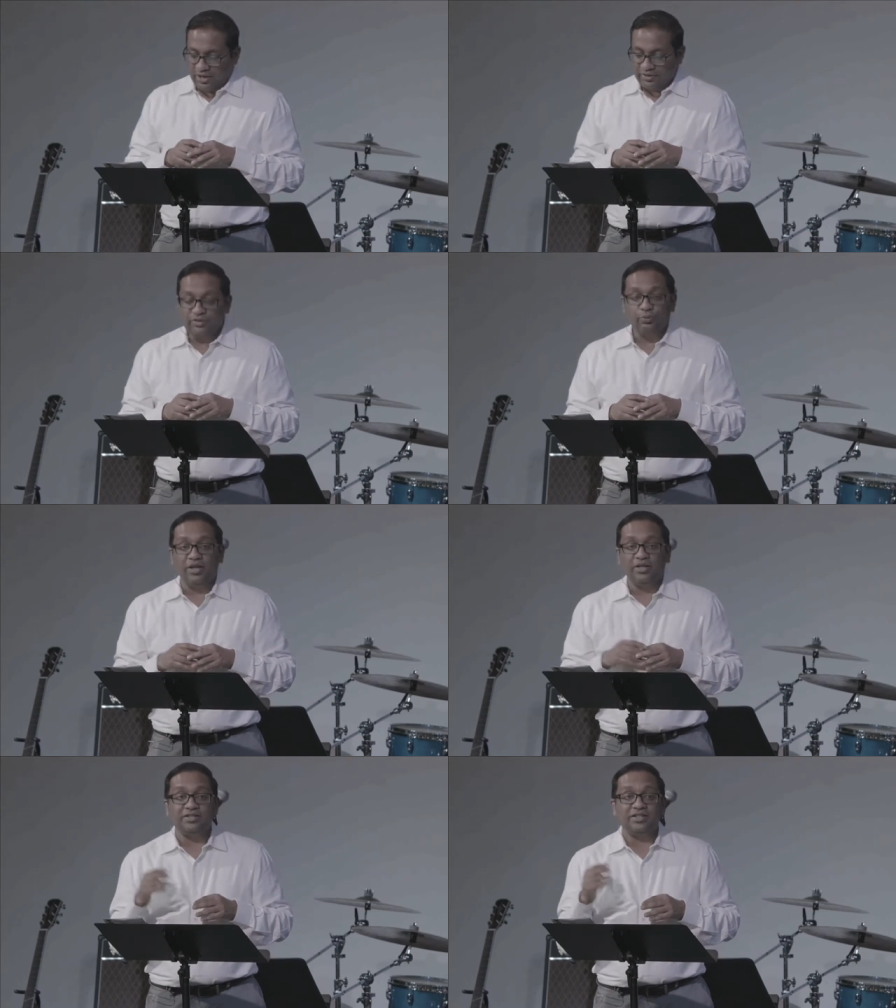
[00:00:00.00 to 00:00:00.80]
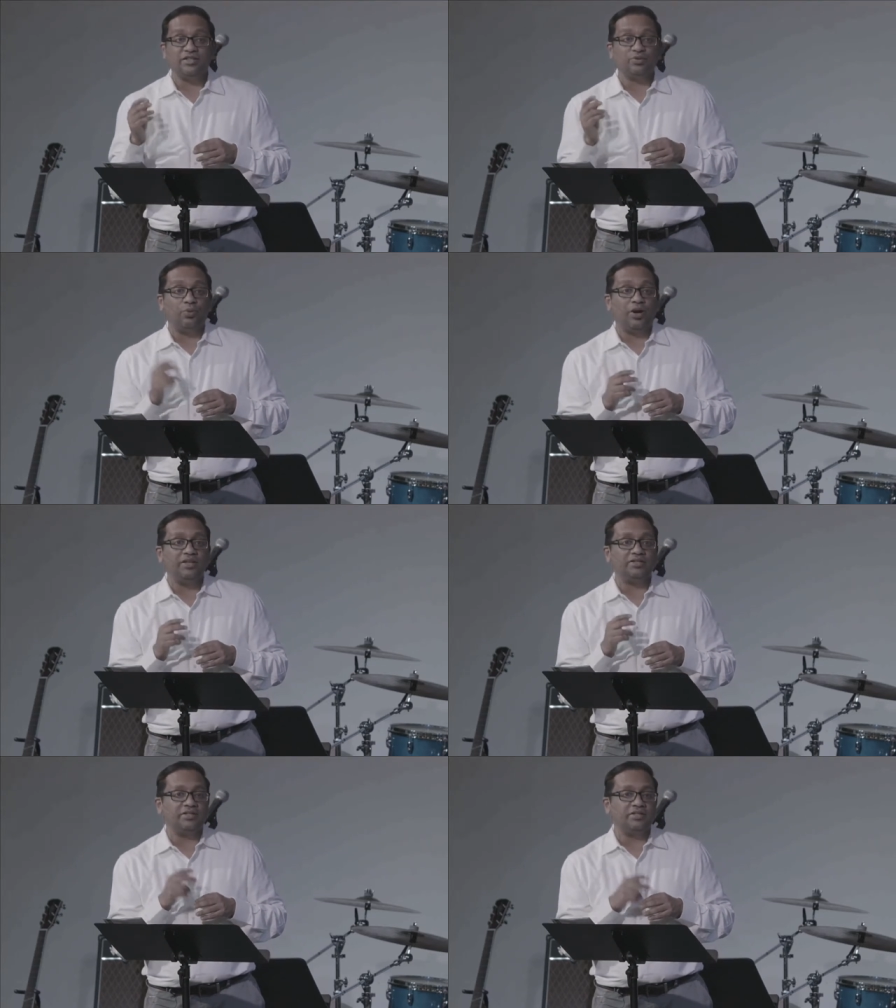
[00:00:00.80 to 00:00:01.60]
This is why he says
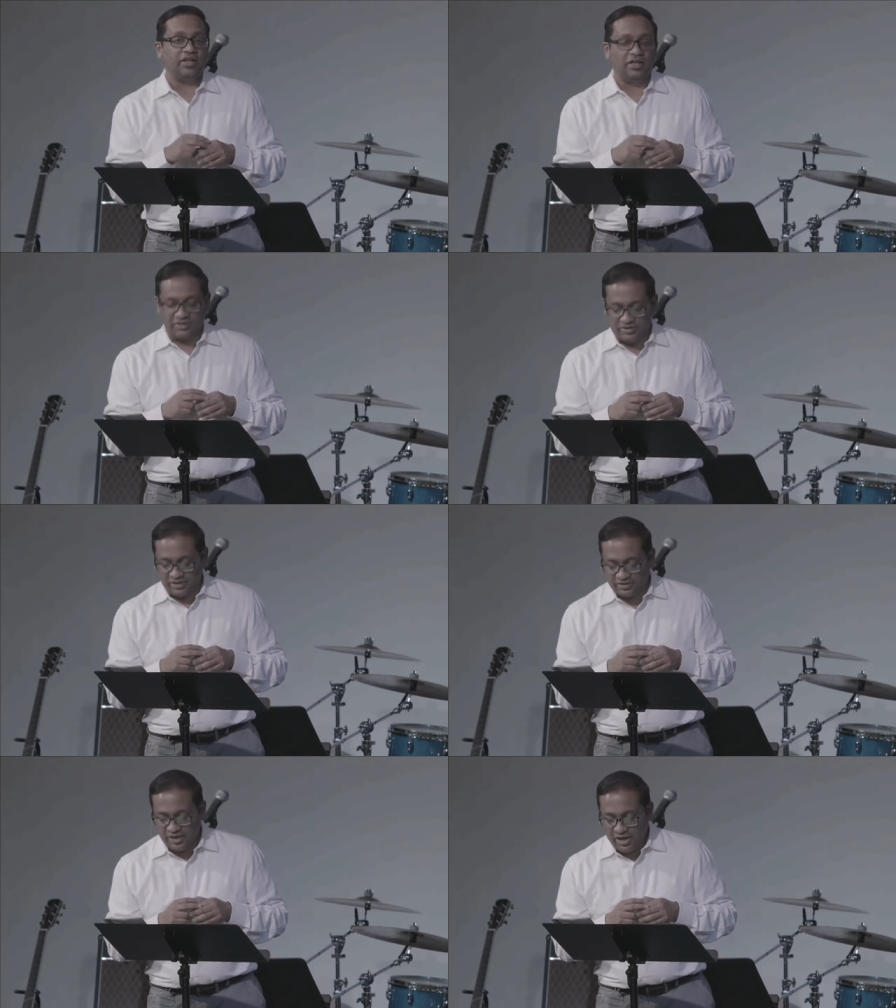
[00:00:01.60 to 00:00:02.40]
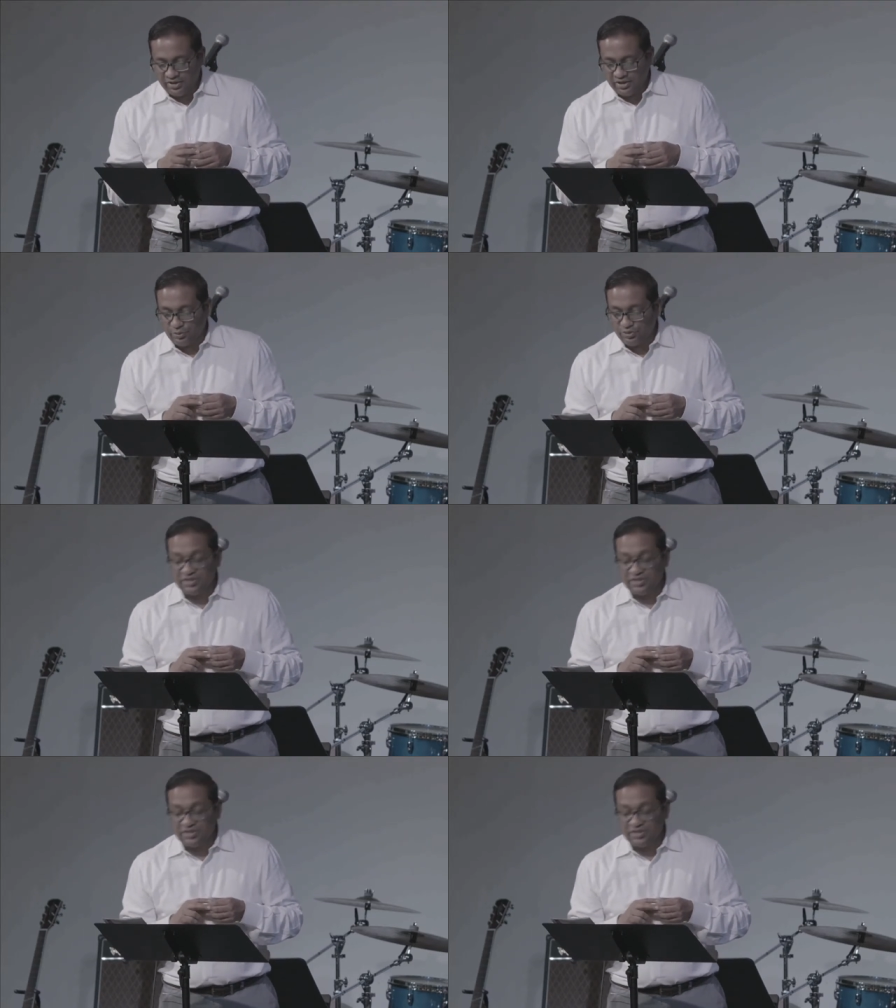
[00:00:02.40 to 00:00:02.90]
twice in John 6 these words.